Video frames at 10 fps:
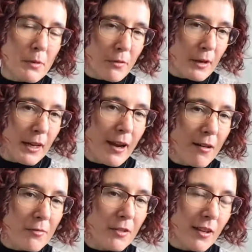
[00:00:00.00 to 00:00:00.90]
be very
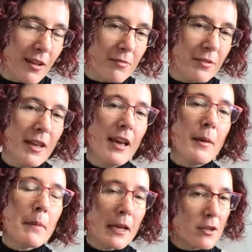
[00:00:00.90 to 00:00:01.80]
careful of,
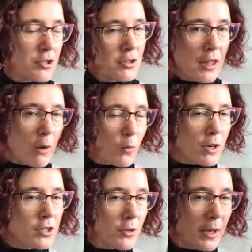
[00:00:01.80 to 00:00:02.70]
making sure that
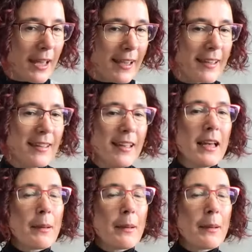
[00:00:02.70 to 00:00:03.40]
worked okay,